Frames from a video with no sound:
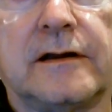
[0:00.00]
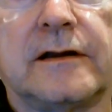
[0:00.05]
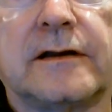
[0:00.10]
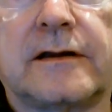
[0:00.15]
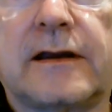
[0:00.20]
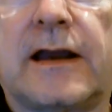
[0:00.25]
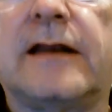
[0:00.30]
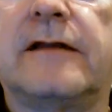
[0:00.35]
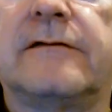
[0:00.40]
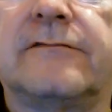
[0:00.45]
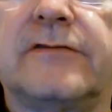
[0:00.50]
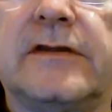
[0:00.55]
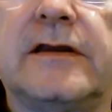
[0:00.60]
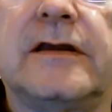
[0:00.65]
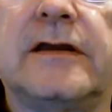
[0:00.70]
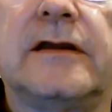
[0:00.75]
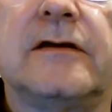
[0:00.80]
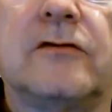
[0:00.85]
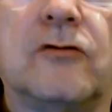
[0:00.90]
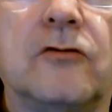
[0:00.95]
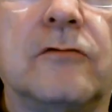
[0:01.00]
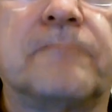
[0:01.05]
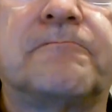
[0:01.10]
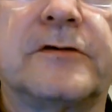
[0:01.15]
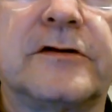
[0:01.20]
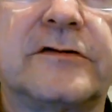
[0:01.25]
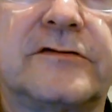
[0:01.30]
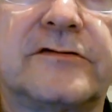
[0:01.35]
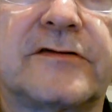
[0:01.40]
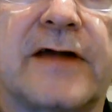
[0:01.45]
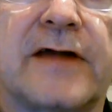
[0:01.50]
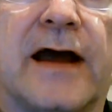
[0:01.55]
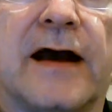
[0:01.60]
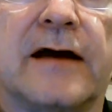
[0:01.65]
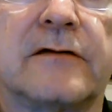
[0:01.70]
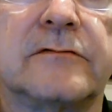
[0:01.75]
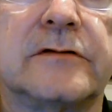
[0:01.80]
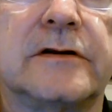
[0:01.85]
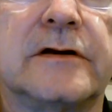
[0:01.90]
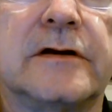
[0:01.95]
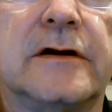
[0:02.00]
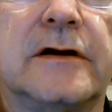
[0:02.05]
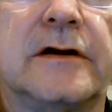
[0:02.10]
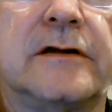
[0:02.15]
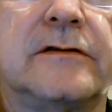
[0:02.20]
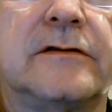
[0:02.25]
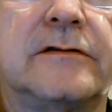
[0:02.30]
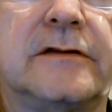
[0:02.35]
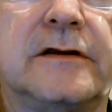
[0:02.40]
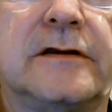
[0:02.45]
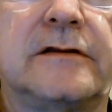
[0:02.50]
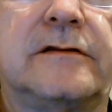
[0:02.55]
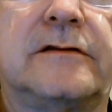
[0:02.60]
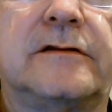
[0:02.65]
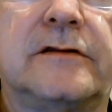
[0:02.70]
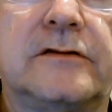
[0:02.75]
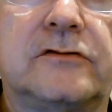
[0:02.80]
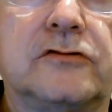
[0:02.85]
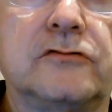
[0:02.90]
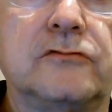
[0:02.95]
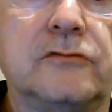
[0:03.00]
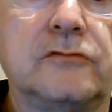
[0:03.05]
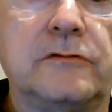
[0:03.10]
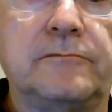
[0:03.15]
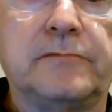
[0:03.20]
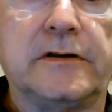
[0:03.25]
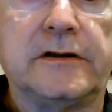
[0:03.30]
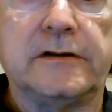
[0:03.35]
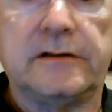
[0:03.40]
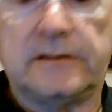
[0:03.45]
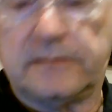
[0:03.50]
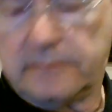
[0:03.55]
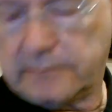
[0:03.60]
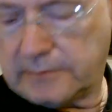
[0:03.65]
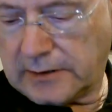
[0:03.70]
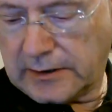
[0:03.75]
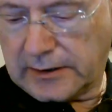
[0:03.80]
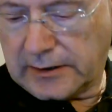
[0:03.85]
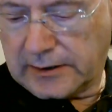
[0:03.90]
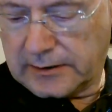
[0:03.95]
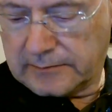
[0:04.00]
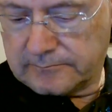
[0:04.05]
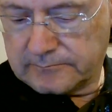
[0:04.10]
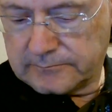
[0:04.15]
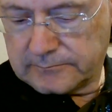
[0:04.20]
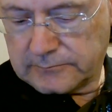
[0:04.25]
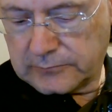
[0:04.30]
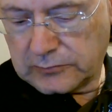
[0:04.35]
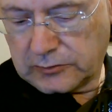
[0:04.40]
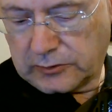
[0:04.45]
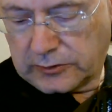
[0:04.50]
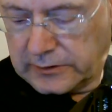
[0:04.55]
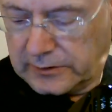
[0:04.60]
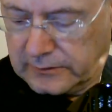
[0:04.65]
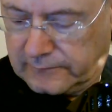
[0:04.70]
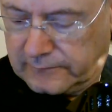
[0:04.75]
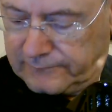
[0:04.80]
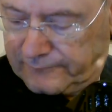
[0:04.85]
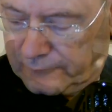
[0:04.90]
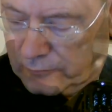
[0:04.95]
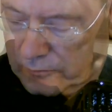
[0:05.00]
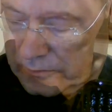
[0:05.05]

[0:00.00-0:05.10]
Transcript: kind of the oompa sound that you would be looking for.